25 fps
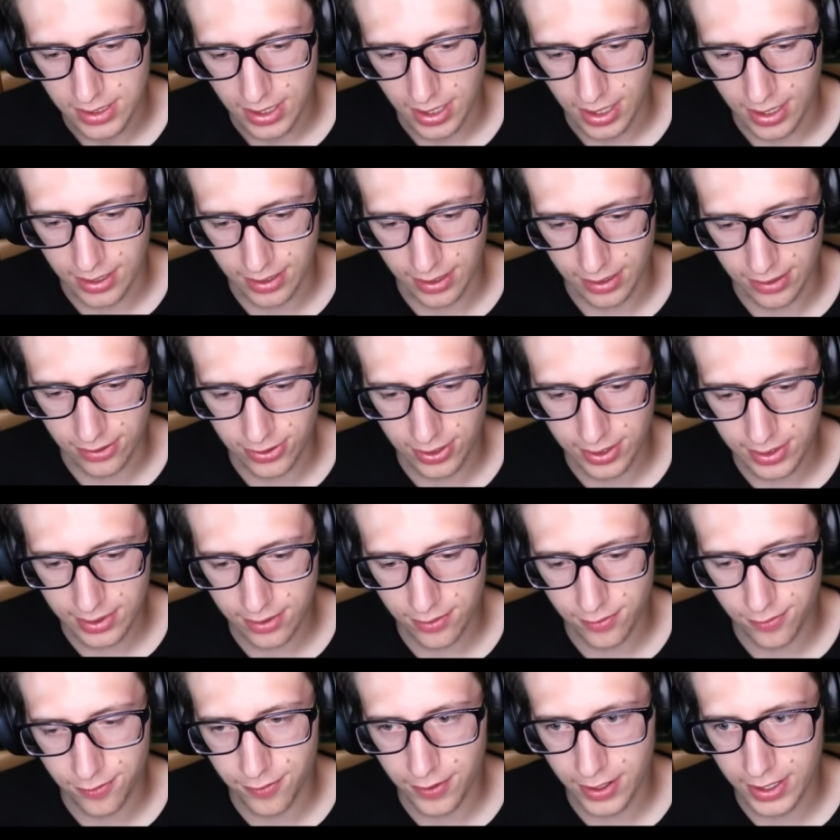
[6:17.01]
and I think the
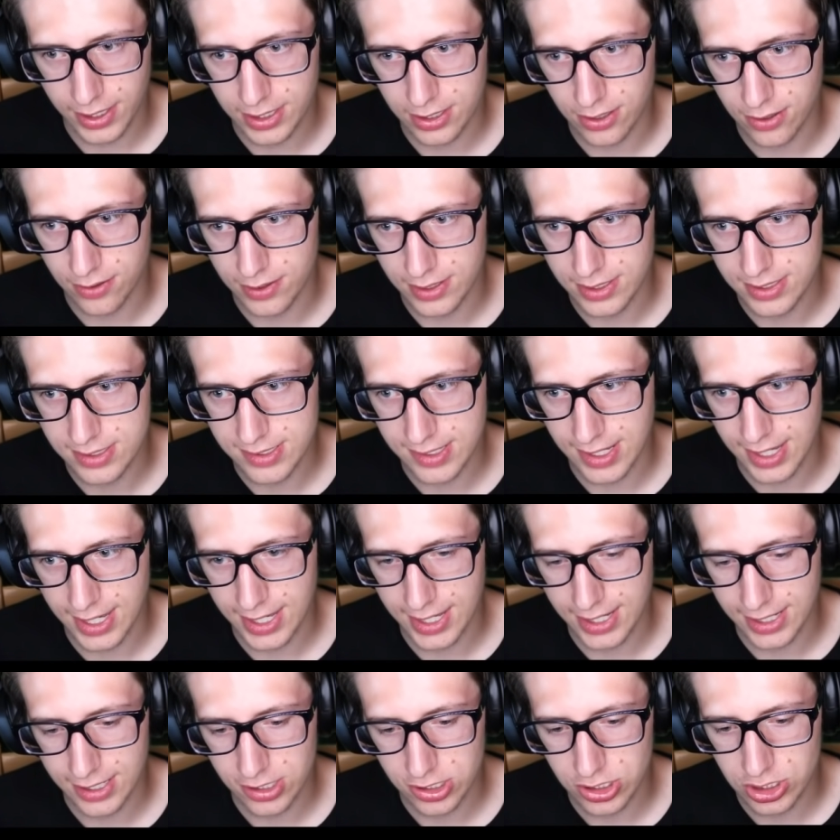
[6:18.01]
fire is
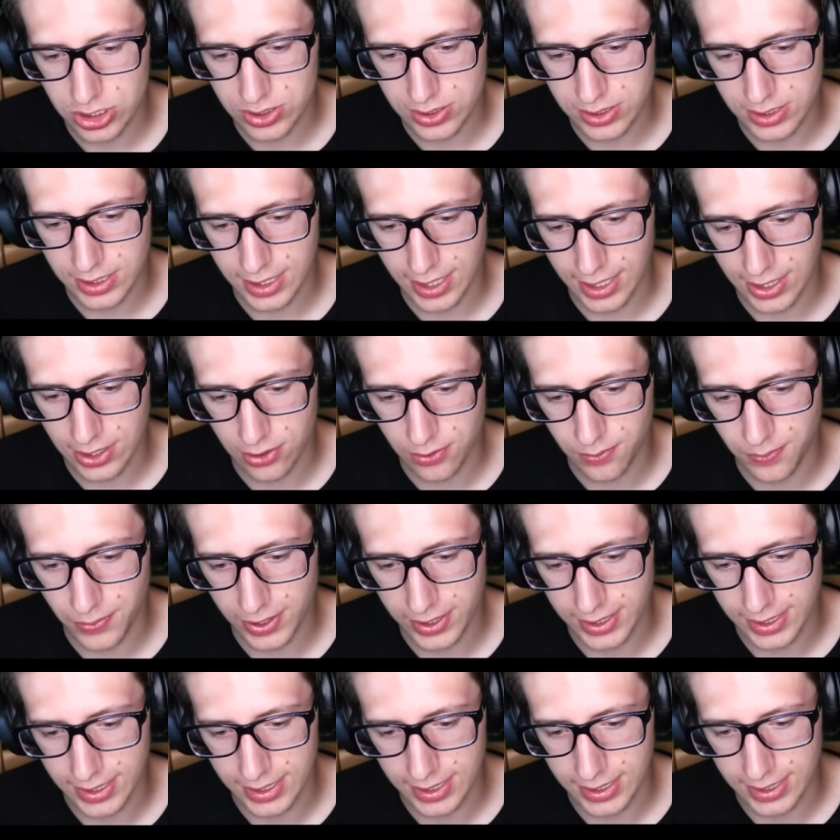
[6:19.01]
actually
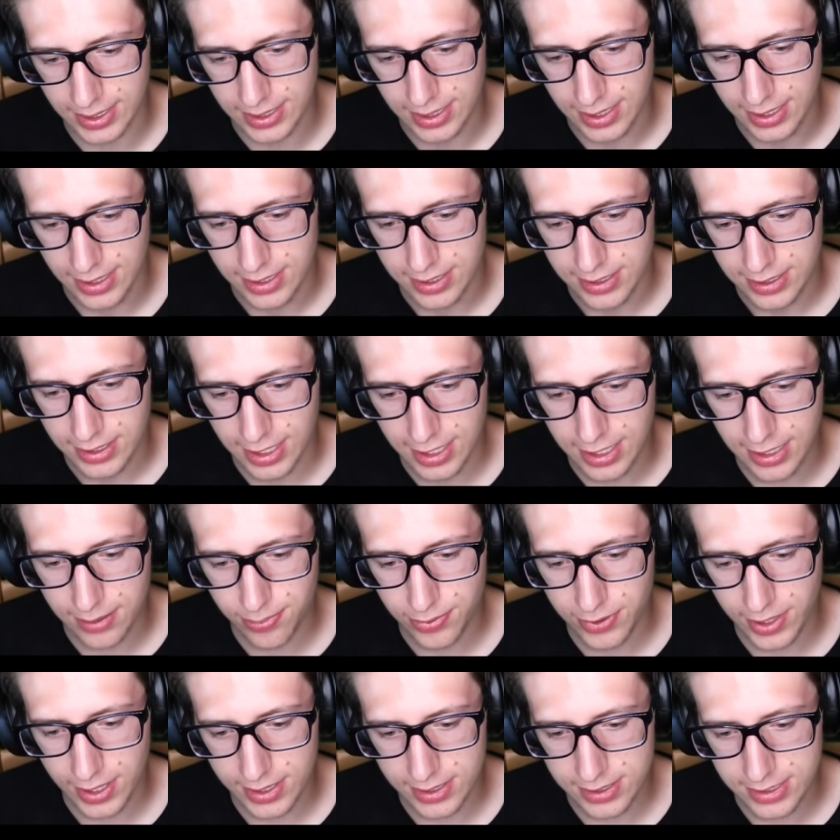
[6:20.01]
helping it keep
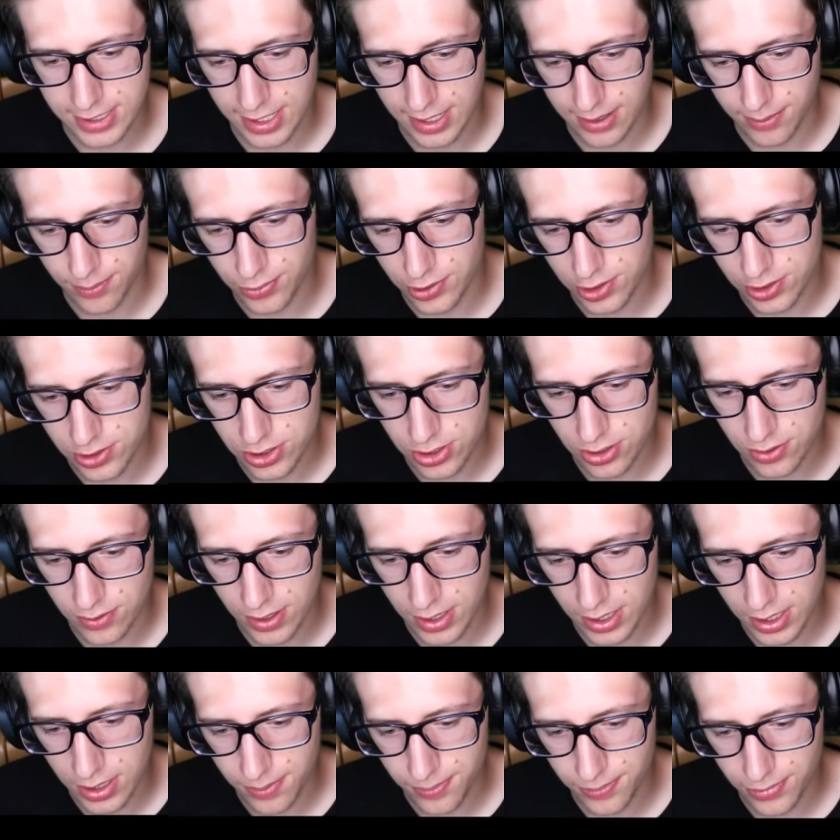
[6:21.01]
that temperature
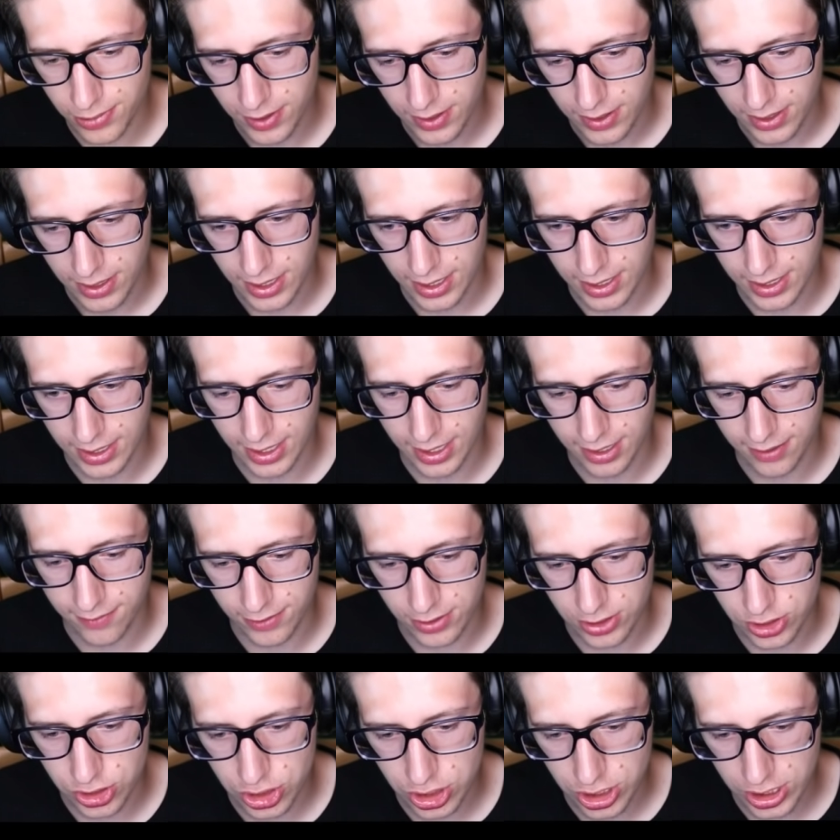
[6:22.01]
up and have a
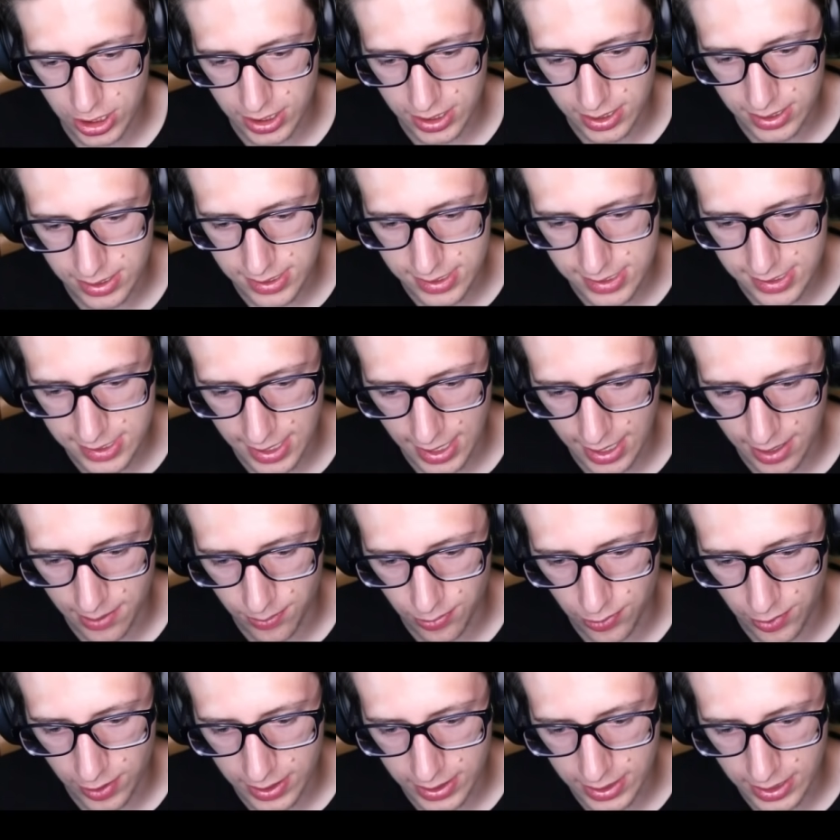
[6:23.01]
chance at
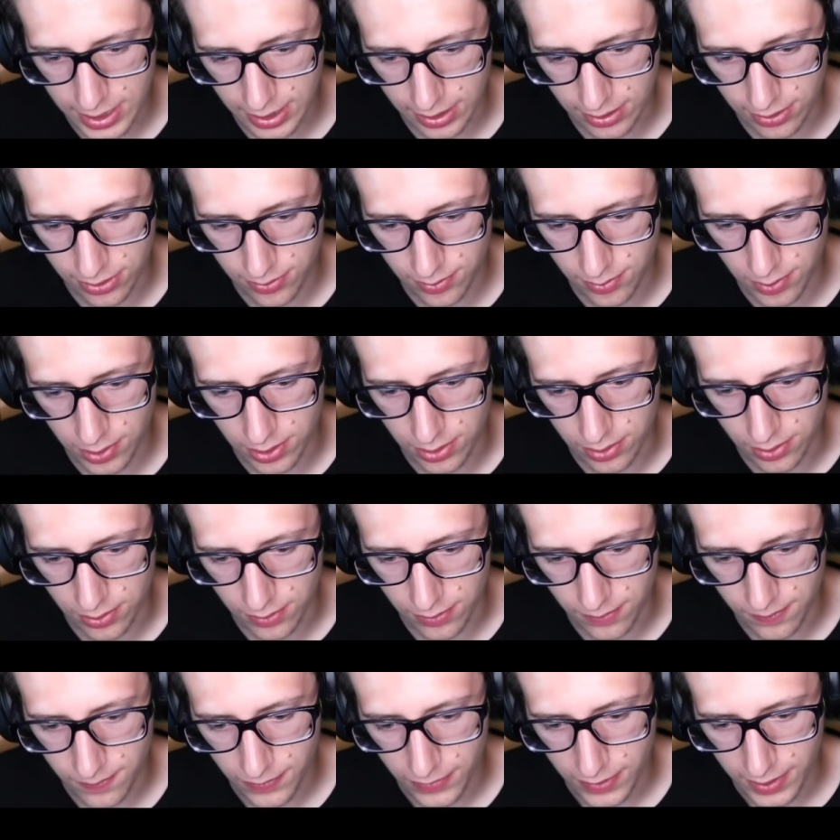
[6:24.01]
breaking through.